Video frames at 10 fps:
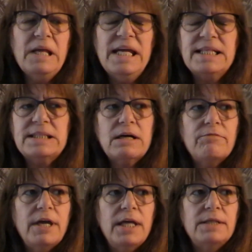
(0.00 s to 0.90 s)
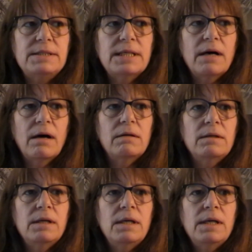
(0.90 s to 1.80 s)
and stuff. It
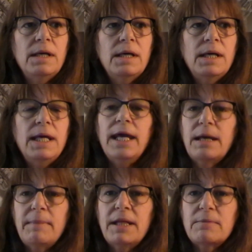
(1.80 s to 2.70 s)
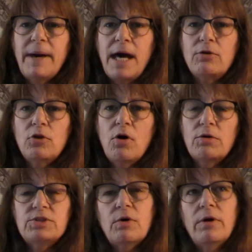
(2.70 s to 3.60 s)
can make the pattern long.
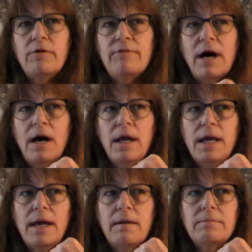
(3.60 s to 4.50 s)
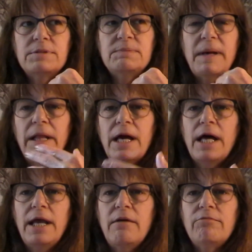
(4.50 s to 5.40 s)
So if I am spelling
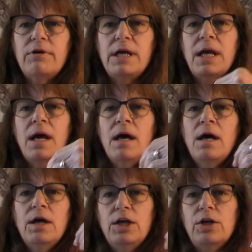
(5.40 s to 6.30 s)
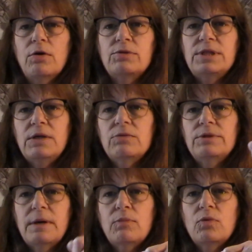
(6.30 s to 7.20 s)
out every, you know, single,
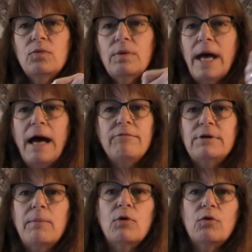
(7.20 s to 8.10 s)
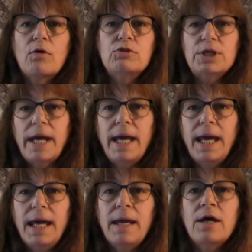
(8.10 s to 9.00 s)
double, half double
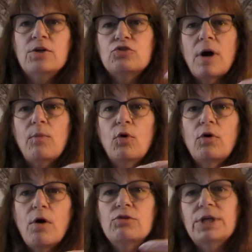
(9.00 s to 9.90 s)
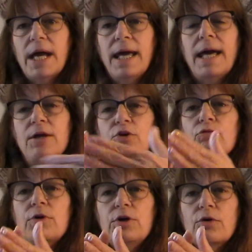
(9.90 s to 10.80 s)
crochet, treble crochet, and
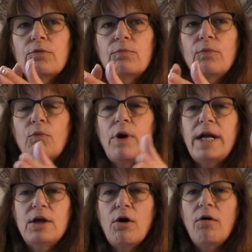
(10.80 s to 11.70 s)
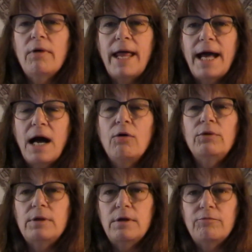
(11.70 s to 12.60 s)
you're writing all that out
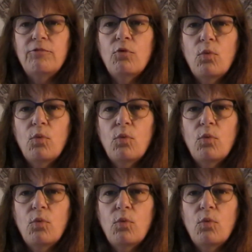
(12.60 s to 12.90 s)
in full